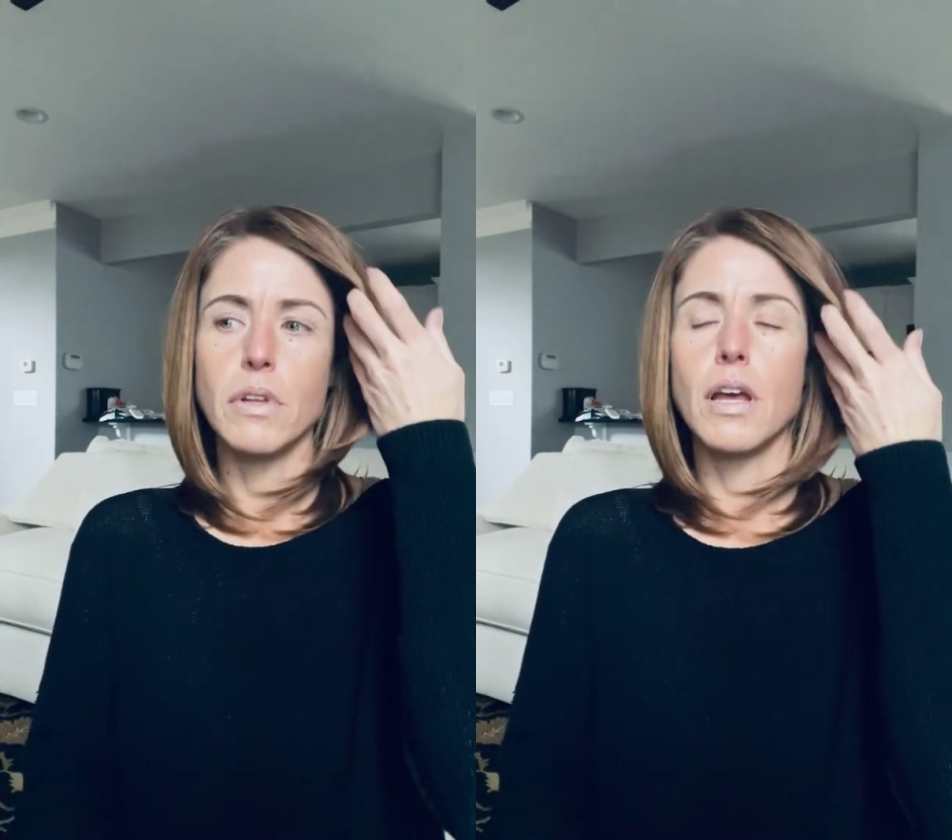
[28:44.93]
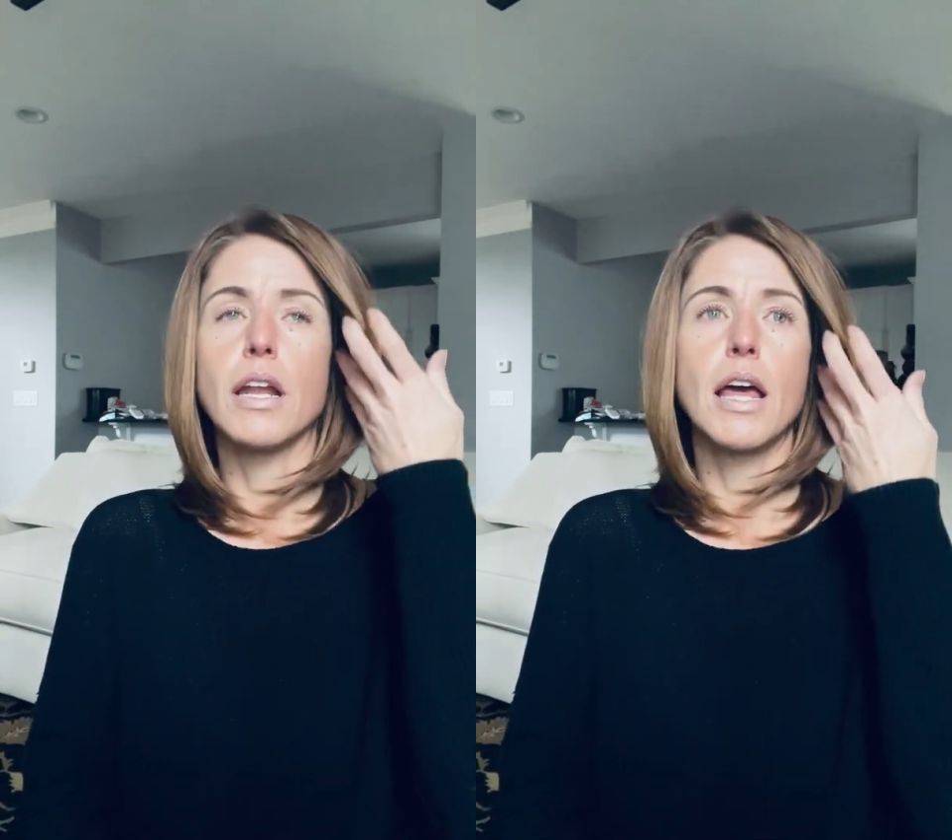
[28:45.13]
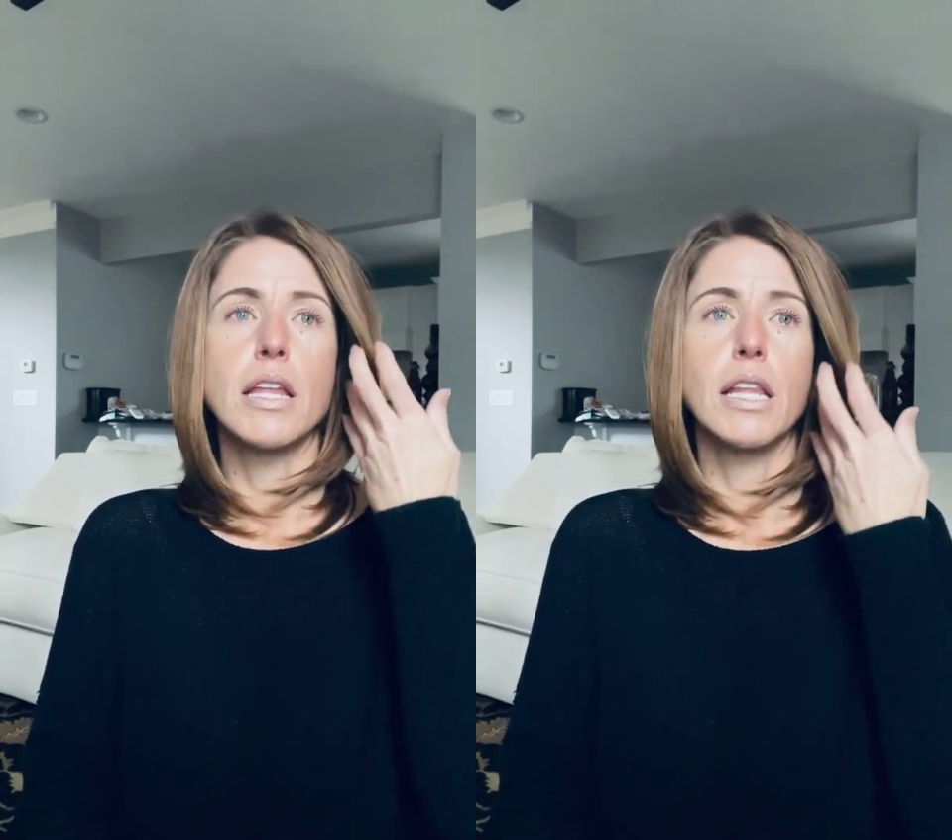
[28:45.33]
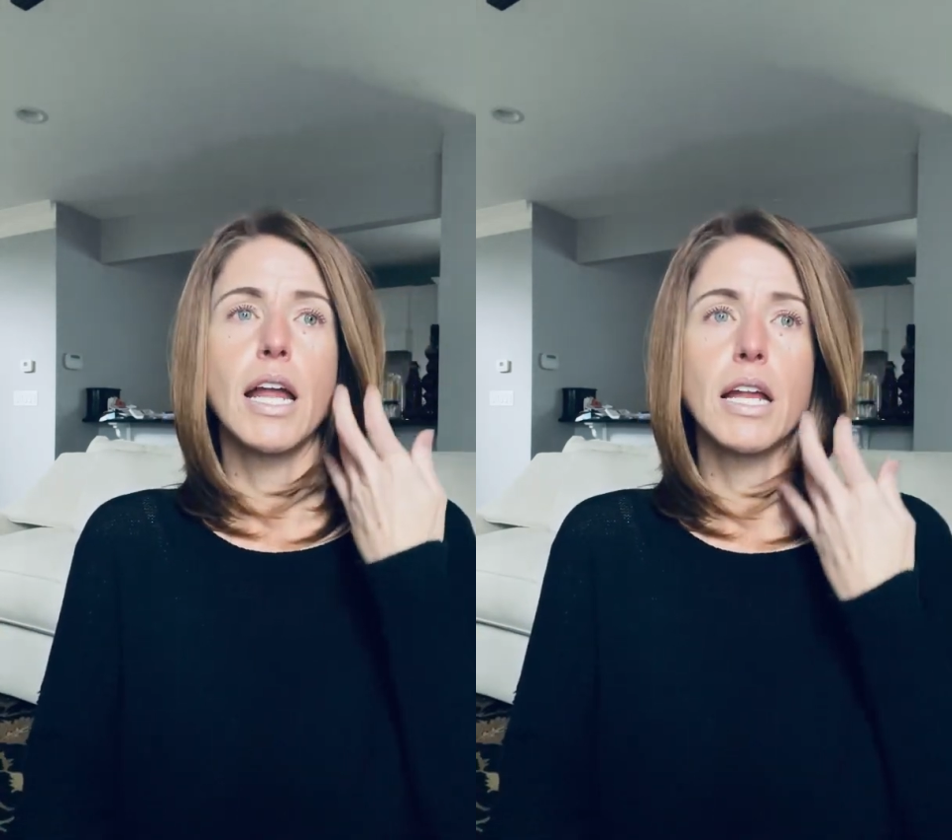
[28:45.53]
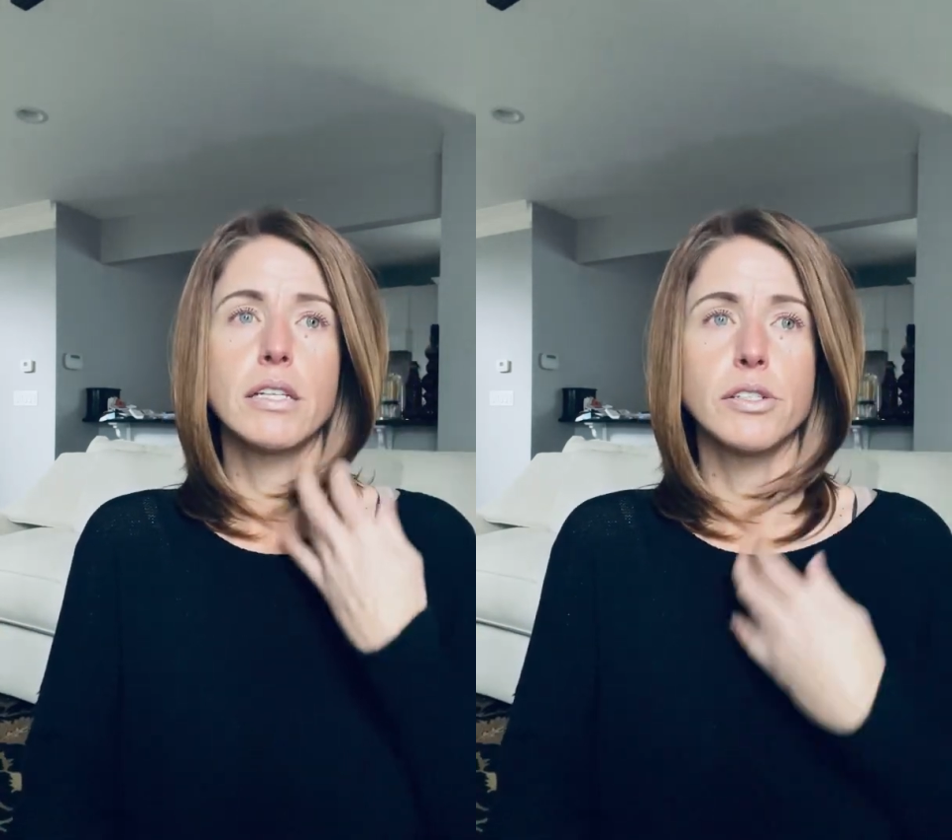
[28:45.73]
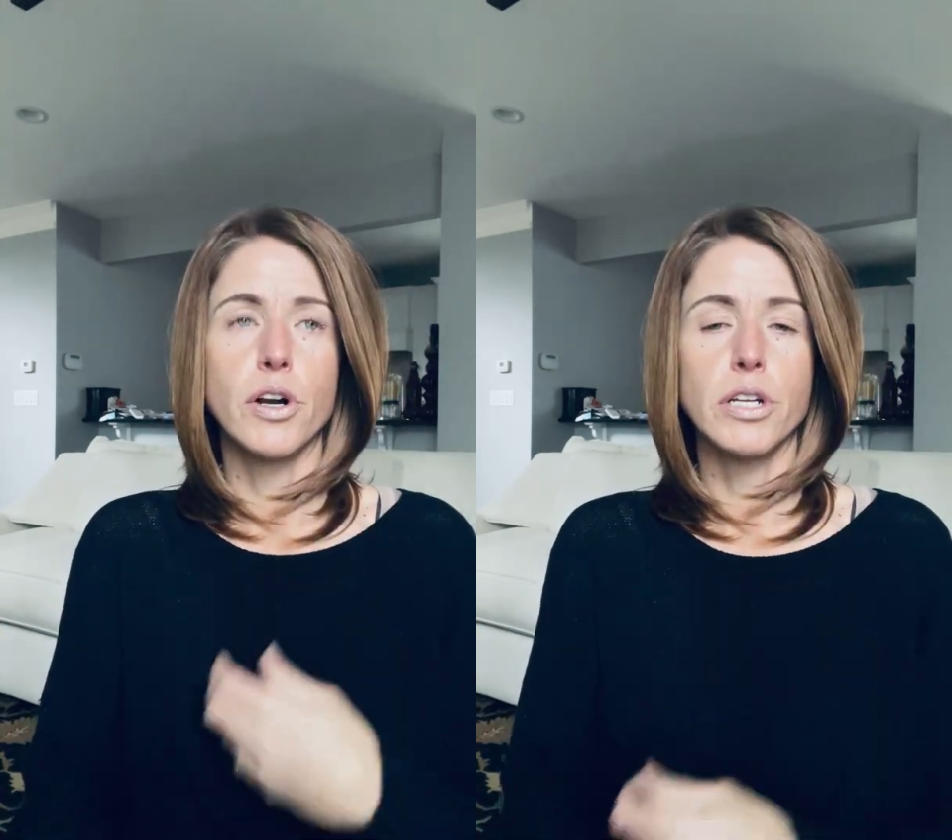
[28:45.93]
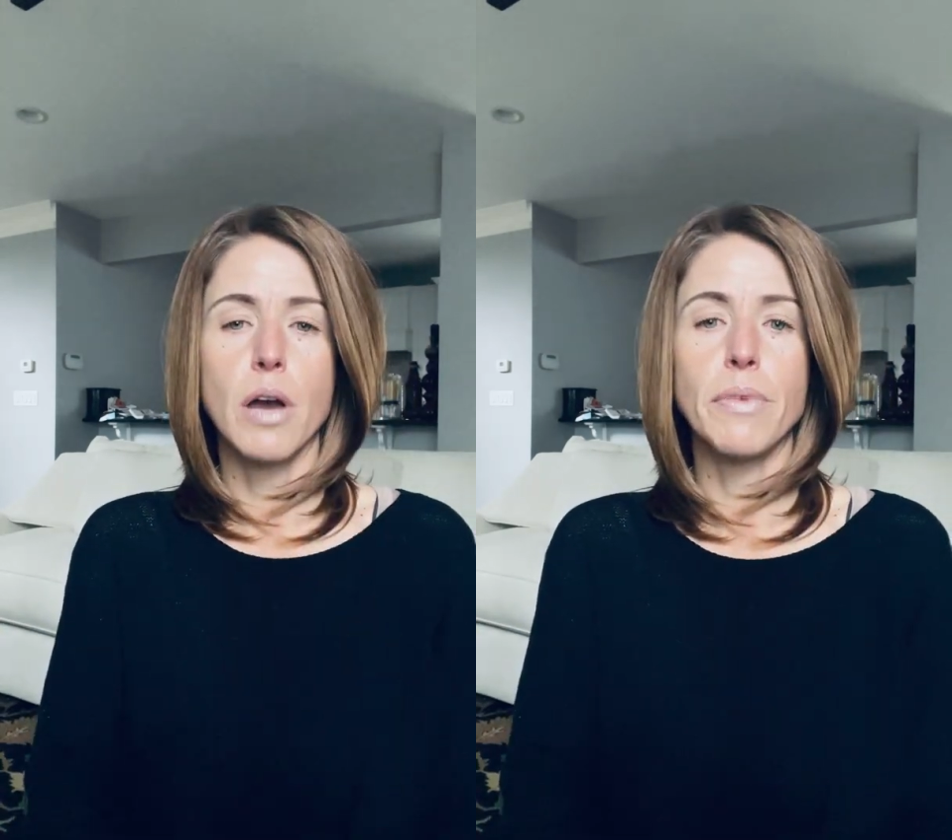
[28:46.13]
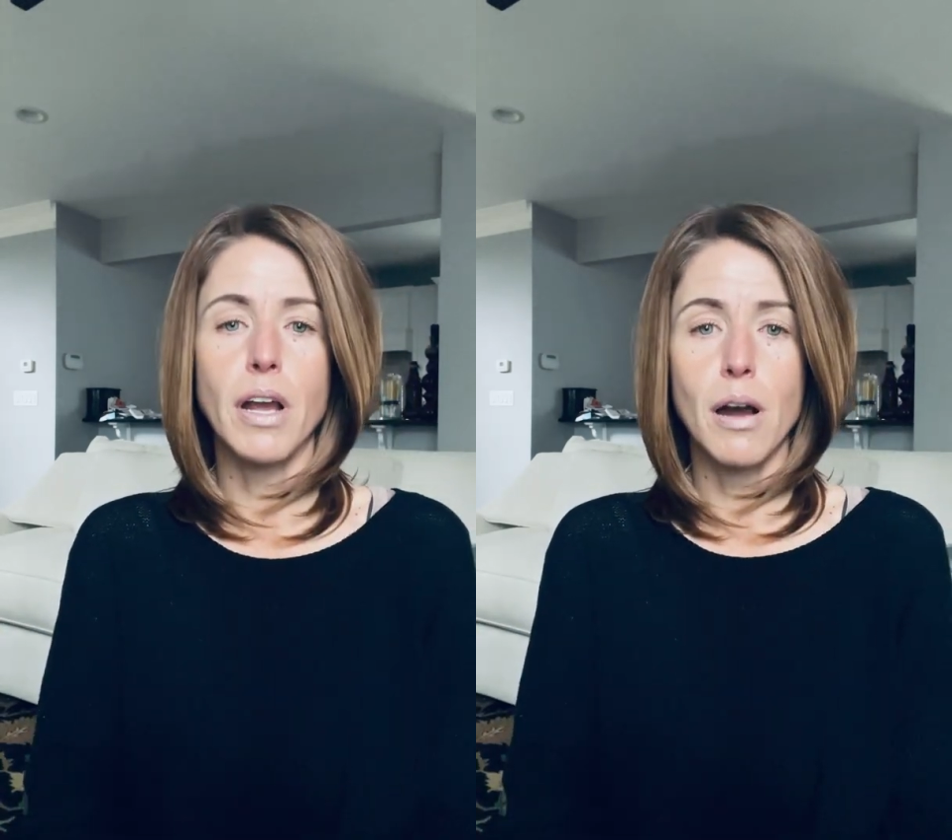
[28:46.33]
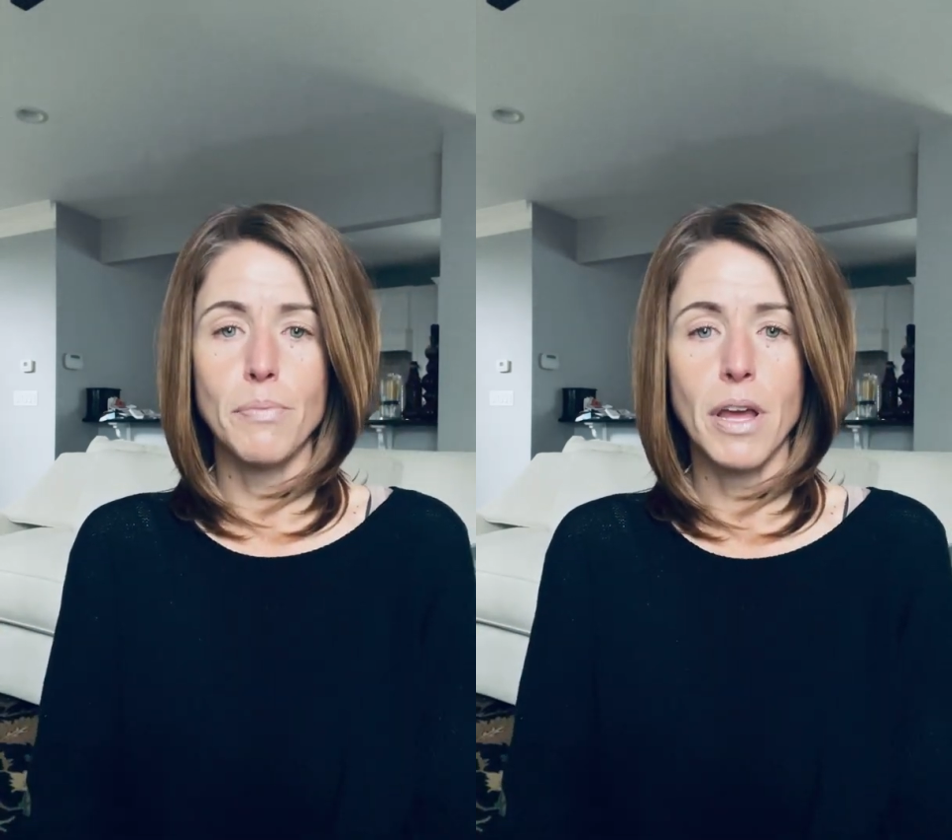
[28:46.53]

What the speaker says: and let it start coming up.